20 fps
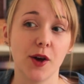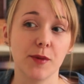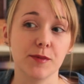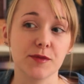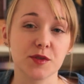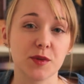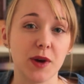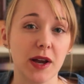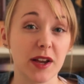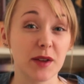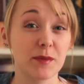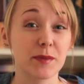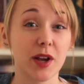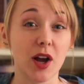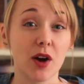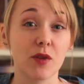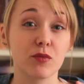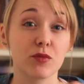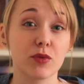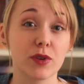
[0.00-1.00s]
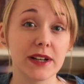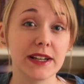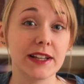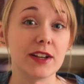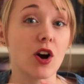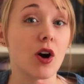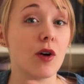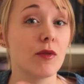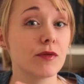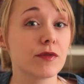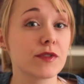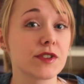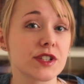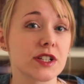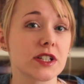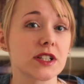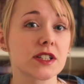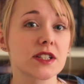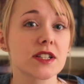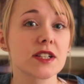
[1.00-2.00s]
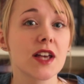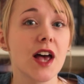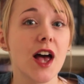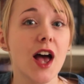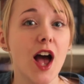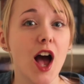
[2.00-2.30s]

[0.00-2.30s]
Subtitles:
so I can become really confident